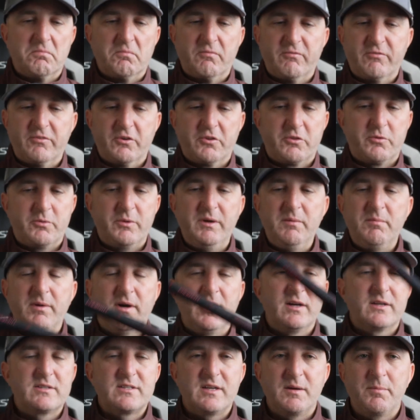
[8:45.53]
for
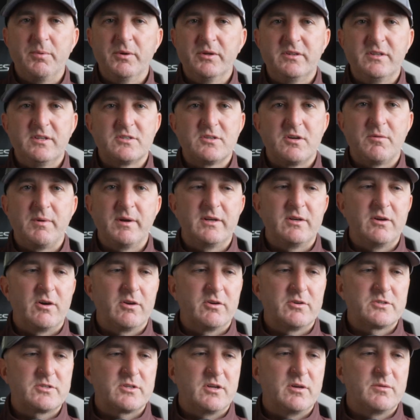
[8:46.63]
$3, I put these on my
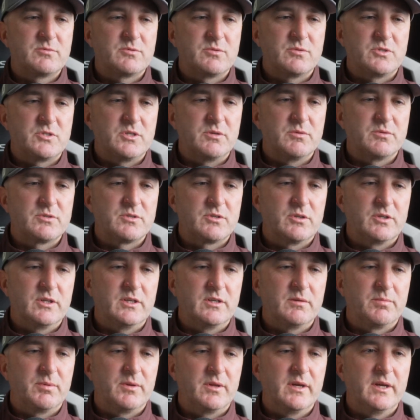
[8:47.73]
daughter's clubs when she was learning
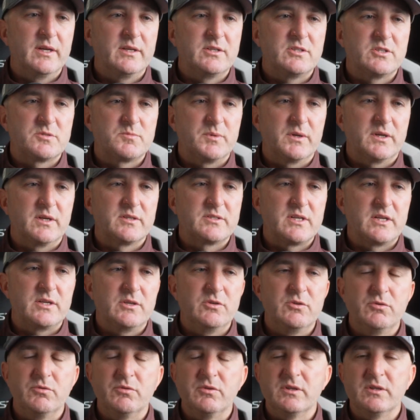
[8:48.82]
to play, just because I
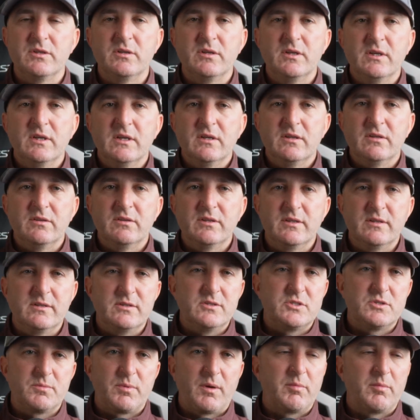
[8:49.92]
knew that
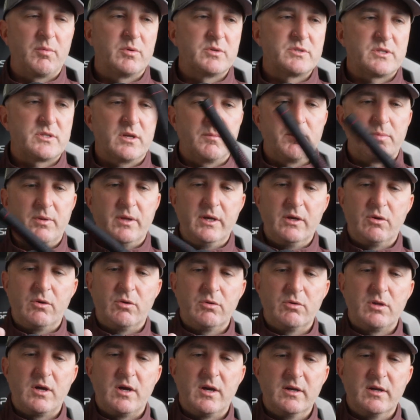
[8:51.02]
she probably wasn't going to play a
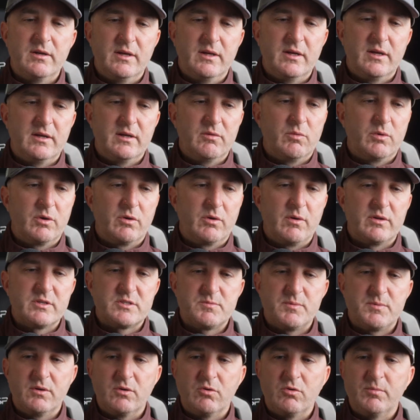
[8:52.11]
whole lot and I didn't want to go out and
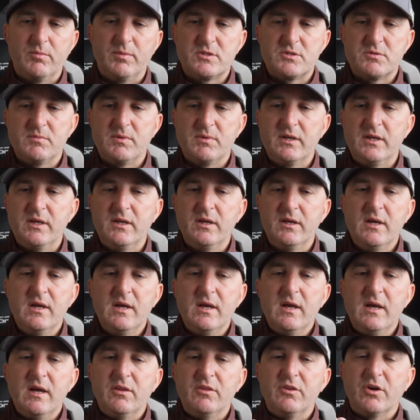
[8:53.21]
spend a whole bunch of money.
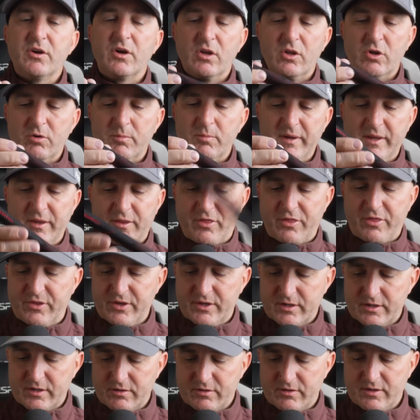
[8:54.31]
They're a little bit
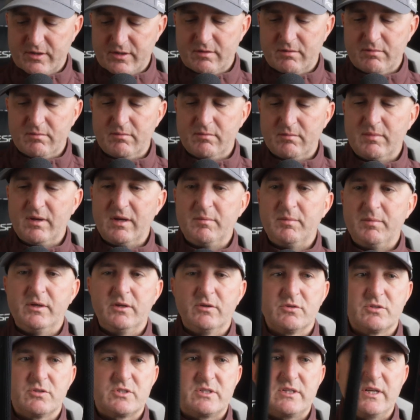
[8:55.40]
thinner than maybe
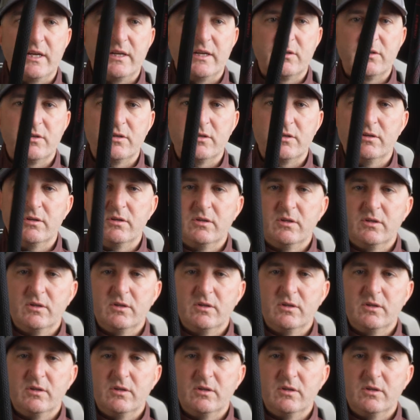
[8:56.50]
your standard